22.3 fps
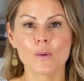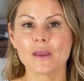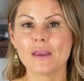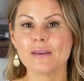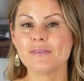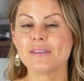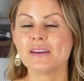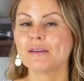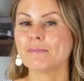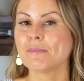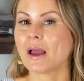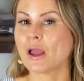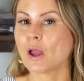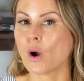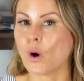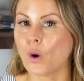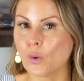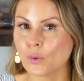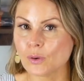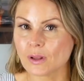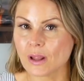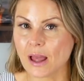even in my
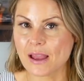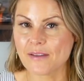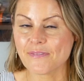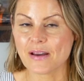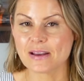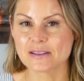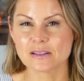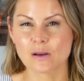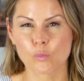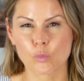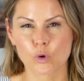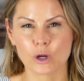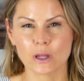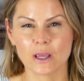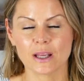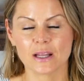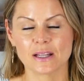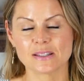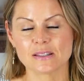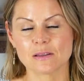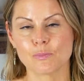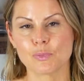own life, as I'm
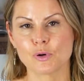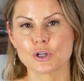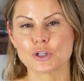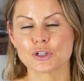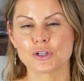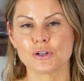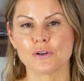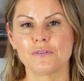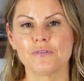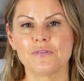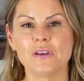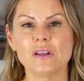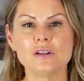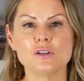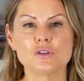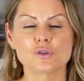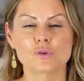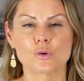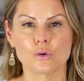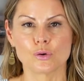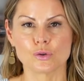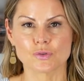working on some personal
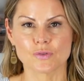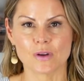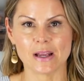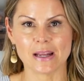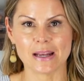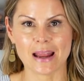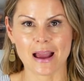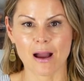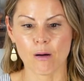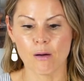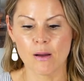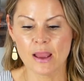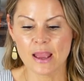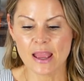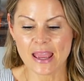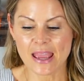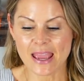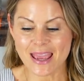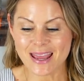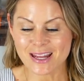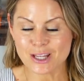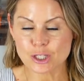fitness goals right now,
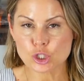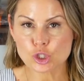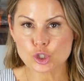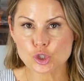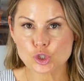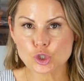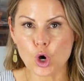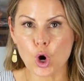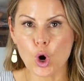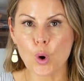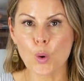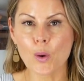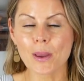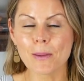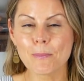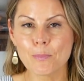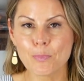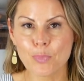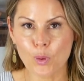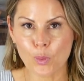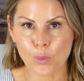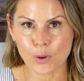it is so
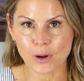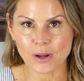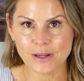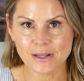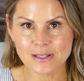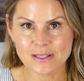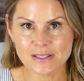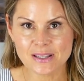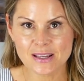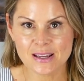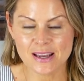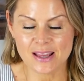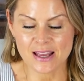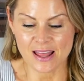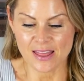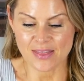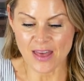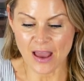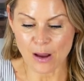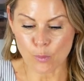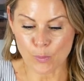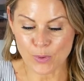important
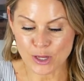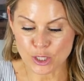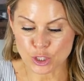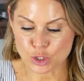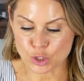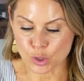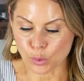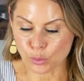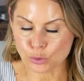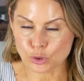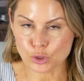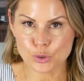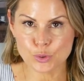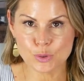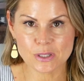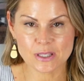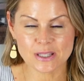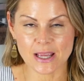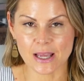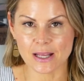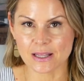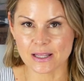that we don't
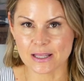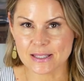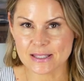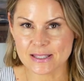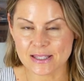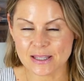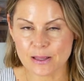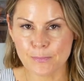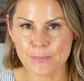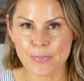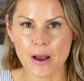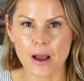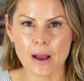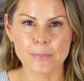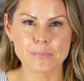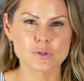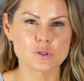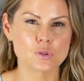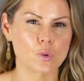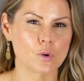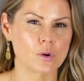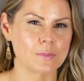use daily
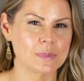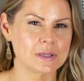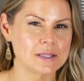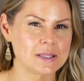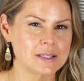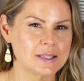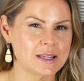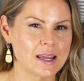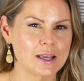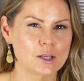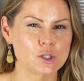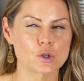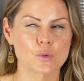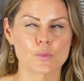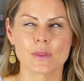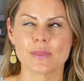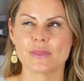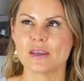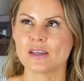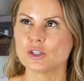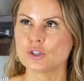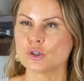slip-ups or mistakes or
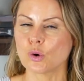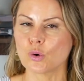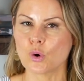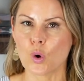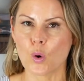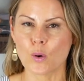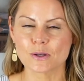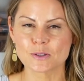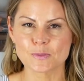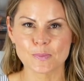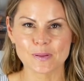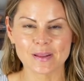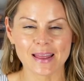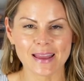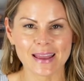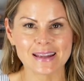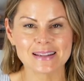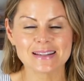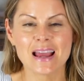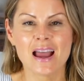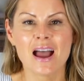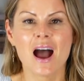when things don't go as
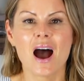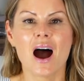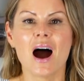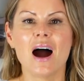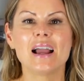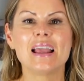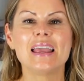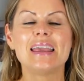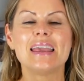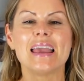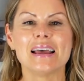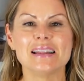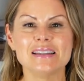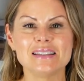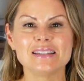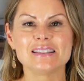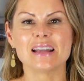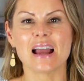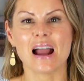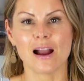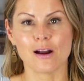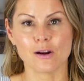planned
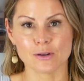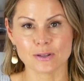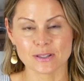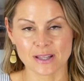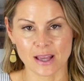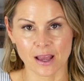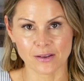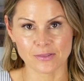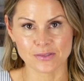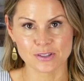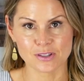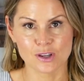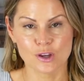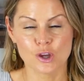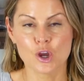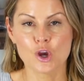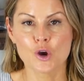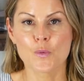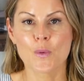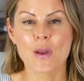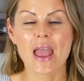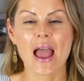against ourselves. We